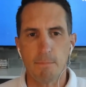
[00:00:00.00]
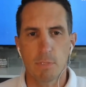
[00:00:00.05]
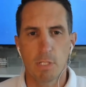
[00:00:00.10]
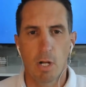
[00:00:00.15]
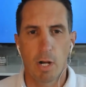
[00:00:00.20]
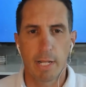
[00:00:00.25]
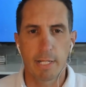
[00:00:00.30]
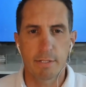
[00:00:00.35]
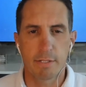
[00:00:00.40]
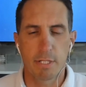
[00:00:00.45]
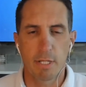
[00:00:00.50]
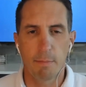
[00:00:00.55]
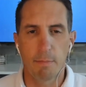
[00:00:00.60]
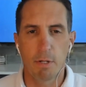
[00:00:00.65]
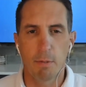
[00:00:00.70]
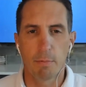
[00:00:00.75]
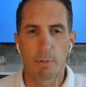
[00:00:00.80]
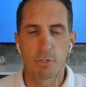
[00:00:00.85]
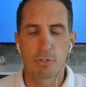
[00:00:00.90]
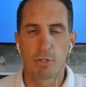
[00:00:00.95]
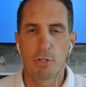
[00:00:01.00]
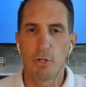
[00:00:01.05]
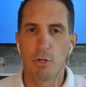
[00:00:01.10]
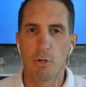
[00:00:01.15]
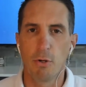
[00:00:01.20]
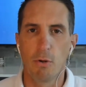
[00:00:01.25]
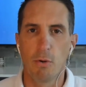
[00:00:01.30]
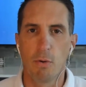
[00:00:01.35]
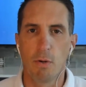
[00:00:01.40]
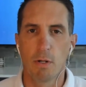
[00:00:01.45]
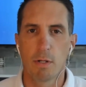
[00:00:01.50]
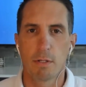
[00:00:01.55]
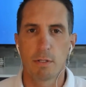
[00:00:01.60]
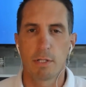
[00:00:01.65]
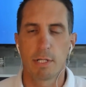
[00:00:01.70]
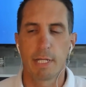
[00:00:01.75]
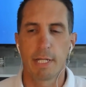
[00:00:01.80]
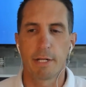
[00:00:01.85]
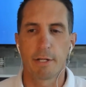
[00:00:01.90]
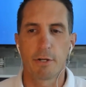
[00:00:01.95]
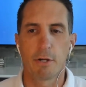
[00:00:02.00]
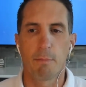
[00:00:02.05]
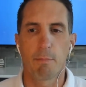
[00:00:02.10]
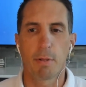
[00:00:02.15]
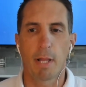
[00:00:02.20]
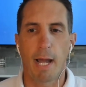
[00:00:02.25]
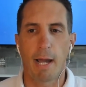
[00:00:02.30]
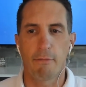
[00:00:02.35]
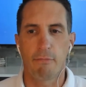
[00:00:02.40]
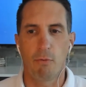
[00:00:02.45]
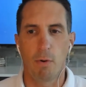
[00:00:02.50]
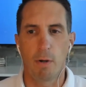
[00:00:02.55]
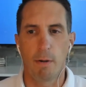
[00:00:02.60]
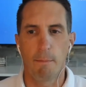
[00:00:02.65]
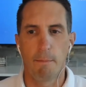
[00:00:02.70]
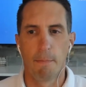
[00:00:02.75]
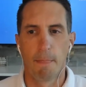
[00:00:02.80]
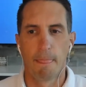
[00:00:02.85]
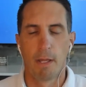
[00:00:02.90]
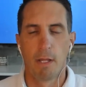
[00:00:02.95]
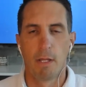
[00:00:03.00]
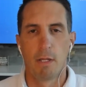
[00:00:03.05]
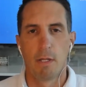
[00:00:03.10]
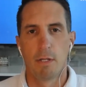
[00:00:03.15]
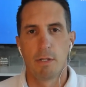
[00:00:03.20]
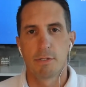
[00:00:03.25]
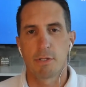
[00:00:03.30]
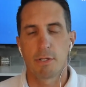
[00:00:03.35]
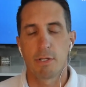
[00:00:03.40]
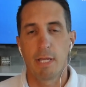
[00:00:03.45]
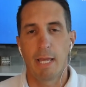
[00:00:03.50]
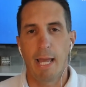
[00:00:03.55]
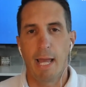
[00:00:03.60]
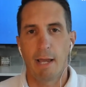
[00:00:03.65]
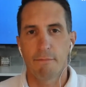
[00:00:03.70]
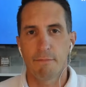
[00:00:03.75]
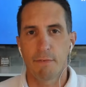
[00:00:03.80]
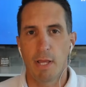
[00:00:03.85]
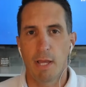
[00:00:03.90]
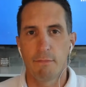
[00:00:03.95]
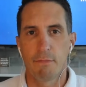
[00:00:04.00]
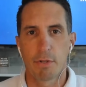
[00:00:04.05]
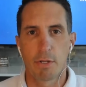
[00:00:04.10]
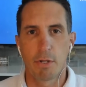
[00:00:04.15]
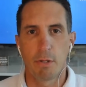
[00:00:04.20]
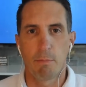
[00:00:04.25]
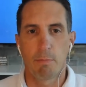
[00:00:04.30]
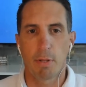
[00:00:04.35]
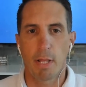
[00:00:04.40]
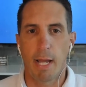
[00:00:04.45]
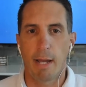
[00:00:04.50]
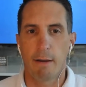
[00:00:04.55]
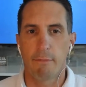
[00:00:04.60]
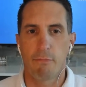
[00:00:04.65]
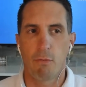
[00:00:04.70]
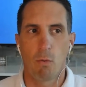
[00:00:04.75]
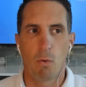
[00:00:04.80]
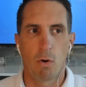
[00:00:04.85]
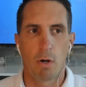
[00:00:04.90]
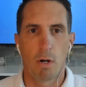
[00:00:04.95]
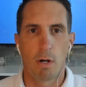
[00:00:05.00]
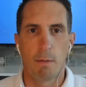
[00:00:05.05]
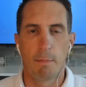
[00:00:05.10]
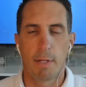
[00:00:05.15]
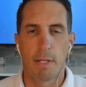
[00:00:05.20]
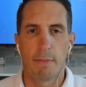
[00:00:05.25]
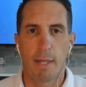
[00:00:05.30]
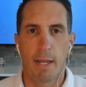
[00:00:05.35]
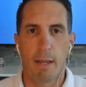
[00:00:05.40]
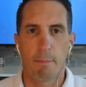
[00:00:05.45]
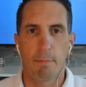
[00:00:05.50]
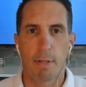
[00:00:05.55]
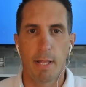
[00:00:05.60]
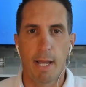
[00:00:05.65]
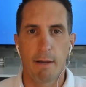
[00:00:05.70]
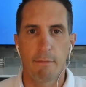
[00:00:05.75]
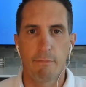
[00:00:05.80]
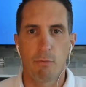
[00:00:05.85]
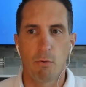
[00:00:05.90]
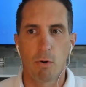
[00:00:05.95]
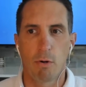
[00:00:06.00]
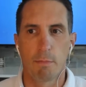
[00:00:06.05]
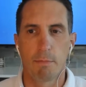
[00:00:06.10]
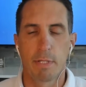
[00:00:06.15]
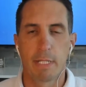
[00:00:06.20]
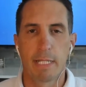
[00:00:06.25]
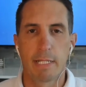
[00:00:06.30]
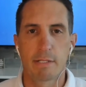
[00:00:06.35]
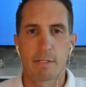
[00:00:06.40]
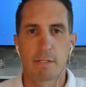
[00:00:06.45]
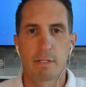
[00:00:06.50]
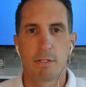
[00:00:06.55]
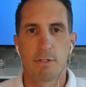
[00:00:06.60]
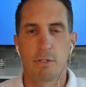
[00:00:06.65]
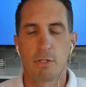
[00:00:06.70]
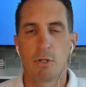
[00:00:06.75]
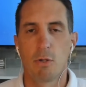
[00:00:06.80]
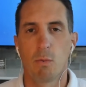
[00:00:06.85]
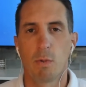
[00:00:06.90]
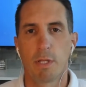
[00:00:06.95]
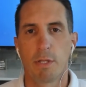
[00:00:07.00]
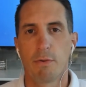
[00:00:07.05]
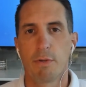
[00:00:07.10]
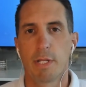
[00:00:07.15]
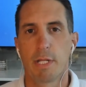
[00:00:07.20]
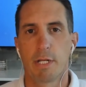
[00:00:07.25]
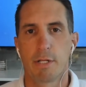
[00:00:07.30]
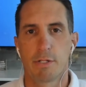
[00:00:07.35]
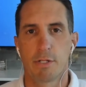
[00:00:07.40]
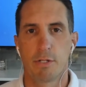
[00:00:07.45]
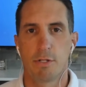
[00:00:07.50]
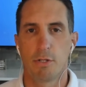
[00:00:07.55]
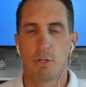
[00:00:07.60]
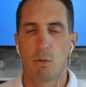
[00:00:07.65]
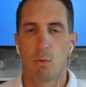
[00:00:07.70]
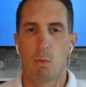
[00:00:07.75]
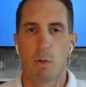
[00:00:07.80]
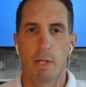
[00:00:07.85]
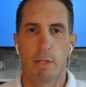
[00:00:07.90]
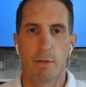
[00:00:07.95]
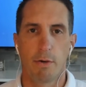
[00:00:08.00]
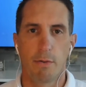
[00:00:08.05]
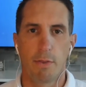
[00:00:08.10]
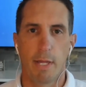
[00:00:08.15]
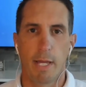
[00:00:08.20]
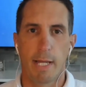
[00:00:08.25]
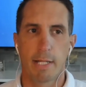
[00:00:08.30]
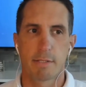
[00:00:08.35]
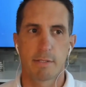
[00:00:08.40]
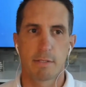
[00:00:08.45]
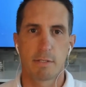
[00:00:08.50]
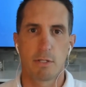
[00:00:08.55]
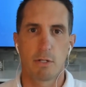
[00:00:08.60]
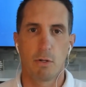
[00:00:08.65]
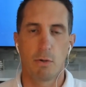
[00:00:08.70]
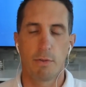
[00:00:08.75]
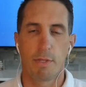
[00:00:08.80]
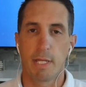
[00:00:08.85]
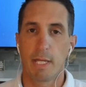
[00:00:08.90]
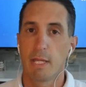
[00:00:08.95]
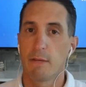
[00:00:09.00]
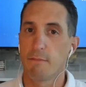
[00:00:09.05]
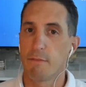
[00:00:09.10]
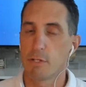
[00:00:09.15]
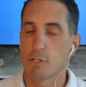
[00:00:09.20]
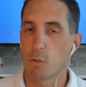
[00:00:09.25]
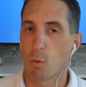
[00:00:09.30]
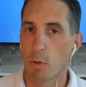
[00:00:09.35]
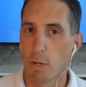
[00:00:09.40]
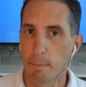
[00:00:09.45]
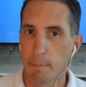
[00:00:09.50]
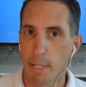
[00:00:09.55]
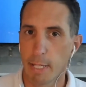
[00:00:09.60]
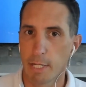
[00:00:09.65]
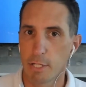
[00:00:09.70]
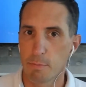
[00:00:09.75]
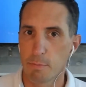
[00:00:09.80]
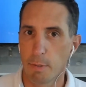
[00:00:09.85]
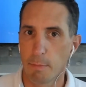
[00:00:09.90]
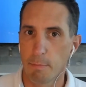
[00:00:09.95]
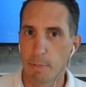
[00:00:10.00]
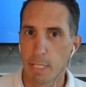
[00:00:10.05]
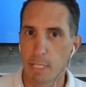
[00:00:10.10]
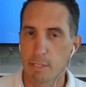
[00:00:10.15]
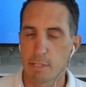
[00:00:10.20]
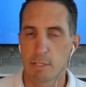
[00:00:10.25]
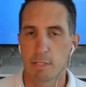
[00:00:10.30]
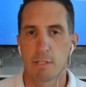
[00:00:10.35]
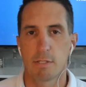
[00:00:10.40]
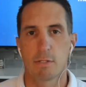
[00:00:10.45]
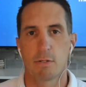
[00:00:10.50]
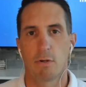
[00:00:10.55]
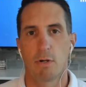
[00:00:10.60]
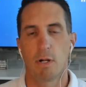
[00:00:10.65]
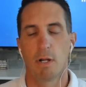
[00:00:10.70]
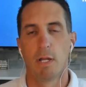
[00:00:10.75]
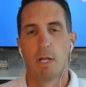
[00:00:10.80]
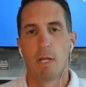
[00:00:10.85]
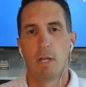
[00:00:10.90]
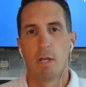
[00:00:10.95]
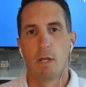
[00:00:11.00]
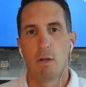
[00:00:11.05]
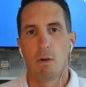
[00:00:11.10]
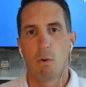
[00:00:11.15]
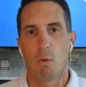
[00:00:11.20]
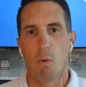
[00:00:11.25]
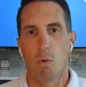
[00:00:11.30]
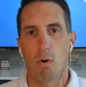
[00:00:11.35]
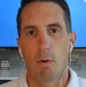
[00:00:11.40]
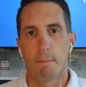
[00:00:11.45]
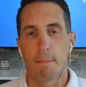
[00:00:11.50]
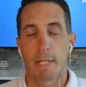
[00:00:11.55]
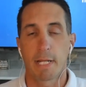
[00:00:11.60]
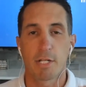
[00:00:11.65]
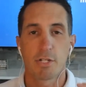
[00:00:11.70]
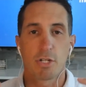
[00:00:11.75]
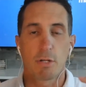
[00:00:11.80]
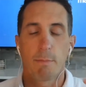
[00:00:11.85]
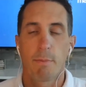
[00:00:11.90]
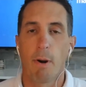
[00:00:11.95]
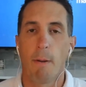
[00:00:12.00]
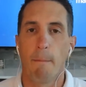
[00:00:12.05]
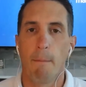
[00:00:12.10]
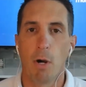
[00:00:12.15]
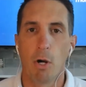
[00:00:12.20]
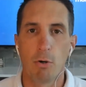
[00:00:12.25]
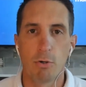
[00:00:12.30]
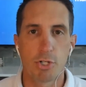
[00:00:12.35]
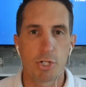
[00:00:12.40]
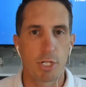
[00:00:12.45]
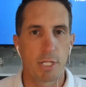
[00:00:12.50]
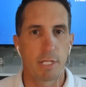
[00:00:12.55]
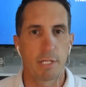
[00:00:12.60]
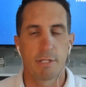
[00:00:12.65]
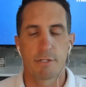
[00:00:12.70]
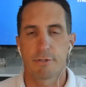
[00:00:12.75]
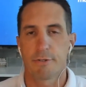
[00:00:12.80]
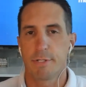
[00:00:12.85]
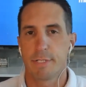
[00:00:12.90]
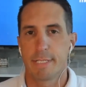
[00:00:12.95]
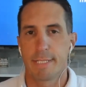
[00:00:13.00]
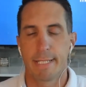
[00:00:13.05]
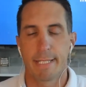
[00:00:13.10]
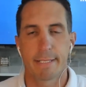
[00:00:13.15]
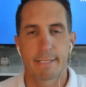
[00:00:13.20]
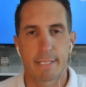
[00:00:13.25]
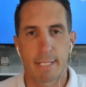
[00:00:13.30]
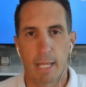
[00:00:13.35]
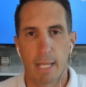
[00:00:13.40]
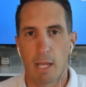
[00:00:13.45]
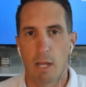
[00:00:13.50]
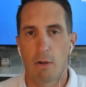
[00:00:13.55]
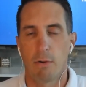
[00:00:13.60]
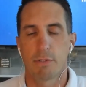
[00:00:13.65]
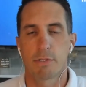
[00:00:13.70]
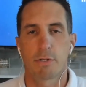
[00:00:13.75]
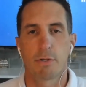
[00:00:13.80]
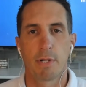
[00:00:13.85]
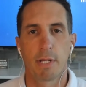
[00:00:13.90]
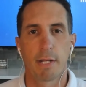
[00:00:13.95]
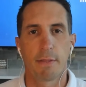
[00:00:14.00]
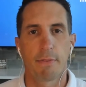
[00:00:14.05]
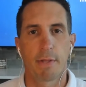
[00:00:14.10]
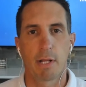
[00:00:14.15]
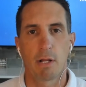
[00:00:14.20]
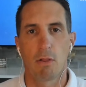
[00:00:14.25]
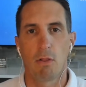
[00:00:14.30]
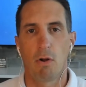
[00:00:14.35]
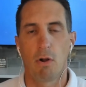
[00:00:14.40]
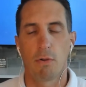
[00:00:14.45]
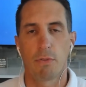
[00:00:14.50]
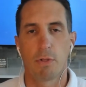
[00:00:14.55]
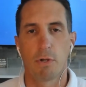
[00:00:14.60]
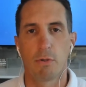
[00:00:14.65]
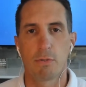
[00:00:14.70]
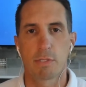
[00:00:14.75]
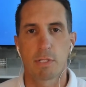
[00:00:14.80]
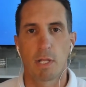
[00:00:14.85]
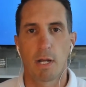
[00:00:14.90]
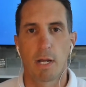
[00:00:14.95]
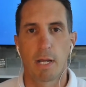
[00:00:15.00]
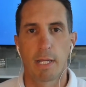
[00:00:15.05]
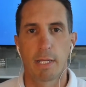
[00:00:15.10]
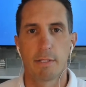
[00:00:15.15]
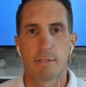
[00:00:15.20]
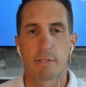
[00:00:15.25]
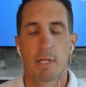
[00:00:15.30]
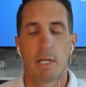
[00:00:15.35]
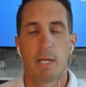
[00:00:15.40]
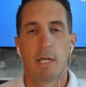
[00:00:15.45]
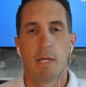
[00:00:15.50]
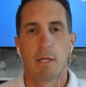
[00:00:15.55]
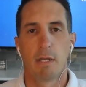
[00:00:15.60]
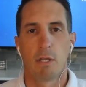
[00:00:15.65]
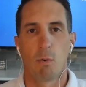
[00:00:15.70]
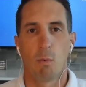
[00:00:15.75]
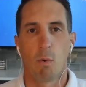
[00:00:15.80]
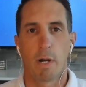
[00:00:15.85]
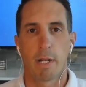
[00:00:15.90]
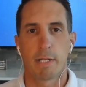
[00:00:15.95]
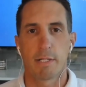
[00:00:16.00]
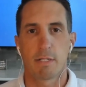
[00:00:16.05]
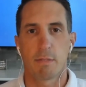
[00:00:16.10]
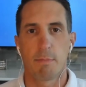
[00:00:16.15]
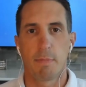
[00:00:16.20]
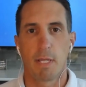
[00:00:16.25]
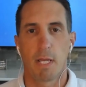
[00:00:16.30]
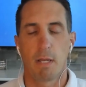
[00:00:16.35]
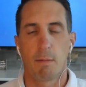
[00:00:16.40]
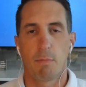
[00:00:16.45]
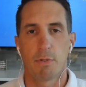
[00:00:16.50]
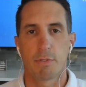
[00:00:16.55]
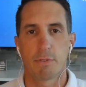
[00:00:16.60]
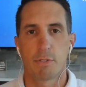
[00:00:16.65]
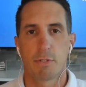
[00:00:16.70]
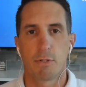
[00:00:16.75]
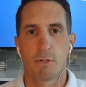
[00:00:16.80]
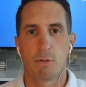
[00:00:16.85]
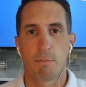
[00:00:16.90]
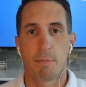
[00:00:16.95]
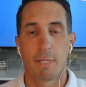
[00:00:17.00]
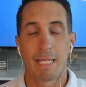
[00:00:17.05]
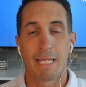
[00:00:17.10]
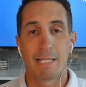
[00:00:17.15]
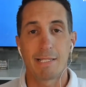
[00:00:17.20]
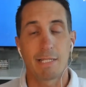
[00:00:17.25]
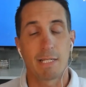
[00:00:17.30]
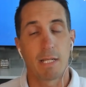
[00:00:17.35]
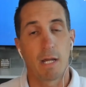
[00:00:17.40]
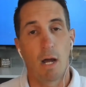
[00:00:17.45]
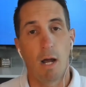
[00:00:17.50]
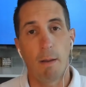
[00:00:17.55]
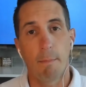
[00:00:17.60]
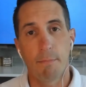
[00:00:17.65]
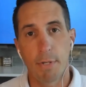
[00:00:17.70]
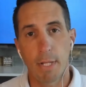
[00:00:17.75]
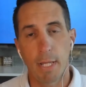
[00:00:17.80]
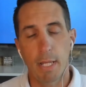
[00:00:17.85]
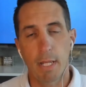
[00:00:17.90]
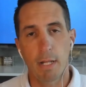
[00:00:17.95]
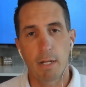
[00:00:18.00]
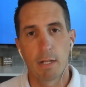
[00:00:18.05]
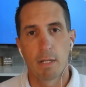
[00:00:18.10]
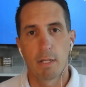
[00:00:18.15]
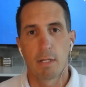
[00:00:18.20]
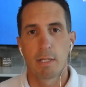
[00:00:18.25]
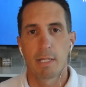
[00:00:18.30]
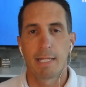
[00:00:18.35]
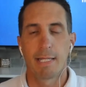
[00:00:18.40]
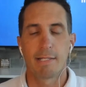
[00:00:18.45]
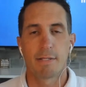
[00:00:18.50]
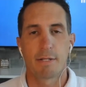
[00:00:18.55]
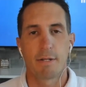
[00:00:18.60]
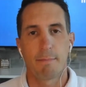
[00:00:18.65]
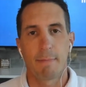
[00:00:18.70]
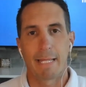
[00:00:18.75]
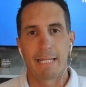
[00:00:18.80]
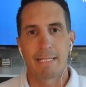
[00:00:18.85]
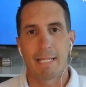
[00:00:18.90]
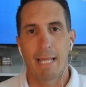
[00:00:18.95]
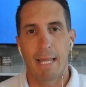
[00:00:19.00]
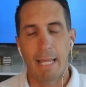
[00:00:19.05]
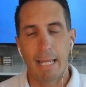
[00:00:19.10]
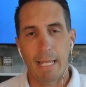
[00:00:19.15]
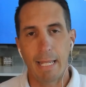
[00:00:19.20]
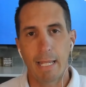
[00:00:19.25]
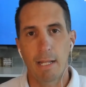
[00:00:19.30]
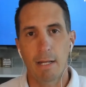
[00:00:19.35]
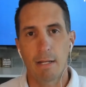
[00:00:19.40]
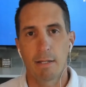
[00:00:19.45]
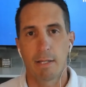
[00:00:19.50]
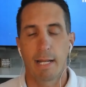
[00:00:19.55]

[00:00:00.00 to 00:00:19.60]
All right, tip number two, you need a good platform. So you have to have a good platform, and that platform needs to do what you need it to do, whether that's, the inventory management pieces or managing promotions or discounts or anything along those lines. You want it to be able to be easy to update, easy to maintain.